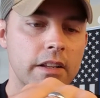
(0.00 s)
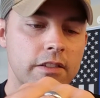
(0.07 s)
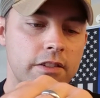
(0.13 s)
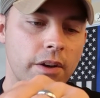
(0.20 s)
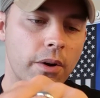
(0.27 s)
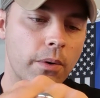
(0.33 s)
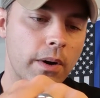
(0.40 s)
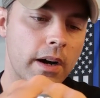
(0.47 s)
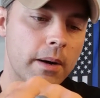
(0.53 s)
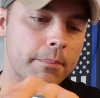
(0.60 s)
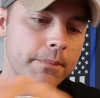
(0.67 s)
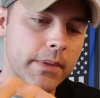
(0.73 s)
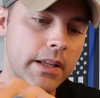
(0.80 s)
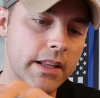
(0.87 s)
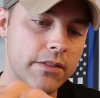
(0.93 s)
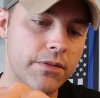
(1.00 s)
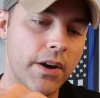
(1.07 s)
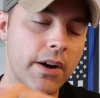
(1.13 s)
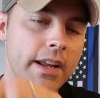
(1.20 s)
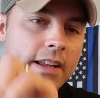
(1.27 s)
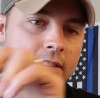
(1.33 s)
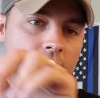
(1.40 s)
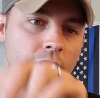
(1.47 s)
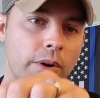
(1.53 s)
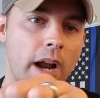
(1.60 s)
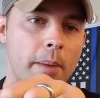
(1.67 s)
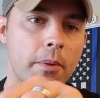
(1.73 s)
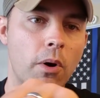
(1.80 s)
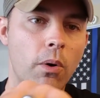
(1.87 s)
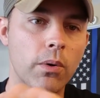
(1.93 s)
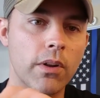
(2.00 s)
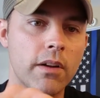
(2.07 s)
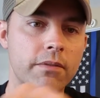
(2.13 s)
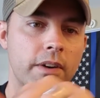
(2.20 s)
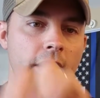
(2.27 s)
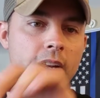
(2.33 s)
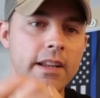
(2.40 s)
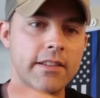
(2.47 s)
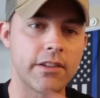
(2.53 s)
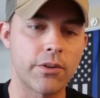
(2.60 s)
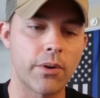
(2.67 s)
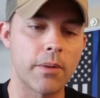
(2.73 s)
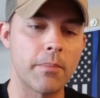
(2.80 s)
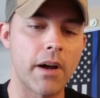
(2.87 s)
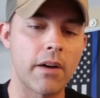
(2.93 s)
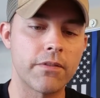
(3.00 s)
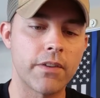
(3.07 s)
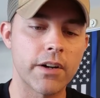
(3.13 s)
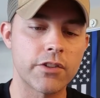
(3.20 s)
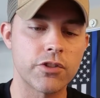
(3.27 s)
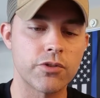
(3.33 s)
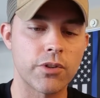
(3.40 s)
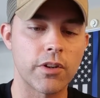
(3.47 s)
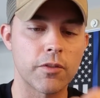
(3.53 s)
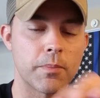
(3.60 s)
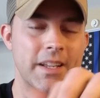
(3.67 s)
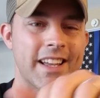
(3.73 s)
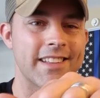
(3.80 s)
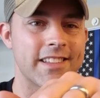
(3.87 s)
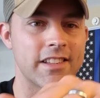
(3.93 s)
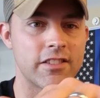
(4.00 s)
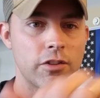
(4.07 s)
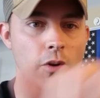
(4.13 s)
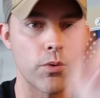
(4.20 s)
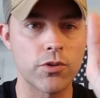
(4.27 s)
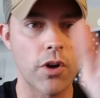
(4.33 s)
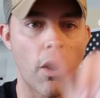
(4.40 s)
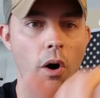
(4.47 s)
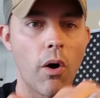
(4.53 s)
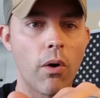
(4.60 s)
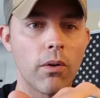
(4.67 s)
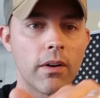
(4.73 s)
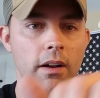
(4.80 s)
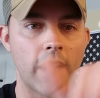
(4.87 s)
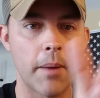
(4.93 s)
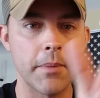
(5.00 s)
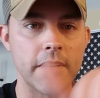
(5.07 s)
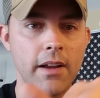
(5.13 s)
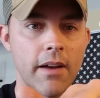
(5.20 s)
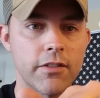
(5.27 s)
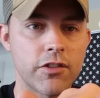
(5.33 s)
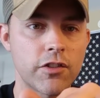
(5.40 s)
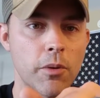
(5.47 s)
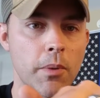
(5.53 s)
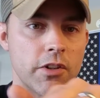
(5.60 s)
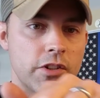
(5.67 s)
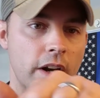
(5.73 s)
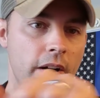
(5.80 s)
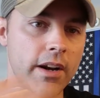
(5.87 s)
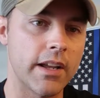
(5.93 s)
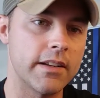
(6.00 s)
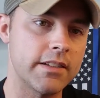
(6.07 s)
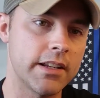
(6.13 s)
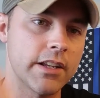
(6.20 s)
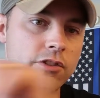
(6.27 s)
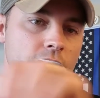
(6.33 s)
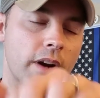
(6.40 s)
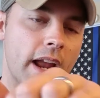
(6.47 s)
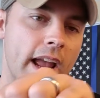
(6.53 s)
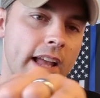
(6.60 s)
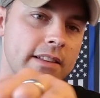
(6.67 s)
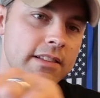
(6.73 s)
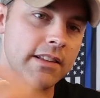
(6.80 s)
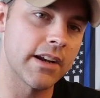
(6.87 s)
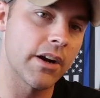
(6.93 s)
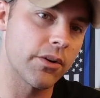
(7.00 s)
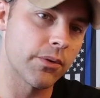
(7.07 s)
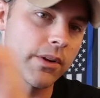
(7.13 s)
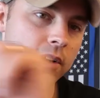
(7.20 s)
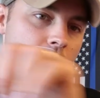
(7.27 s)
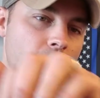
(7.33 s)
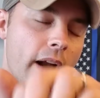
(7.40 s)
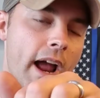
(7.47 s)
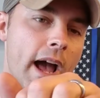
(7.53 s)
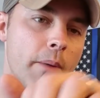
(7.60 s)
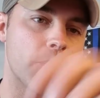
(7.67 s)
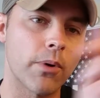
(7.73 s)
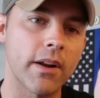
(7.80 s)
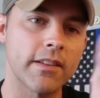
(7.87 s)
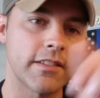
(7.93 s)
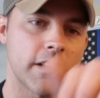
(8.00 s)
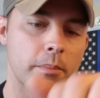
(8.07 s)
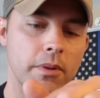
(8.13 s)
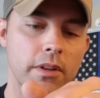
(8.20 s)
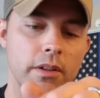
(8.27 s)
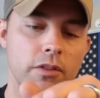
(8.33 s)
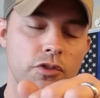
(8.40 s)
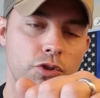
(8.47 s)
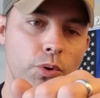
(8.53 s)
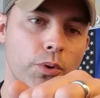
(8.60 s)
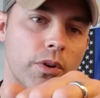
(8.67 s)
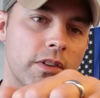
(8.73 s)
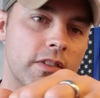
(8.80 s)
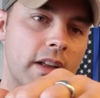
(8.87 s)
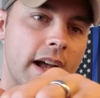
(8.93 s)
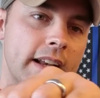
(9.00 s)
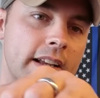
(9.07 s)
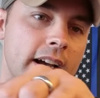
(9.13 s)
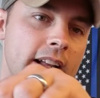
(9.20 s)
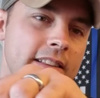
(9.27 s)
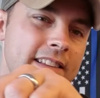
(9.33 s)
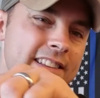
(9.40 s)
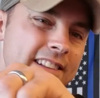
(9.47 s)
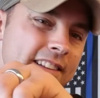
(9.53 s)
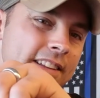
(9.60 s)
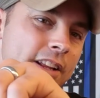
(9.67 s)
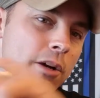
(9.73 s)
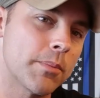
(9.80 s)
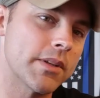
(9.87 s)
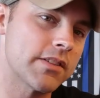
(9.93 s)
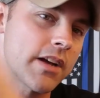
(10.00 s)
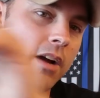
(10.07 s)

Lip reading: So it's very easy to grab a hold of, very easy to run malfunction drills because it's so tall. I mean, you have so much area to get your hands in there and really grab, whereas some of the shorter slide guns, it's a little bit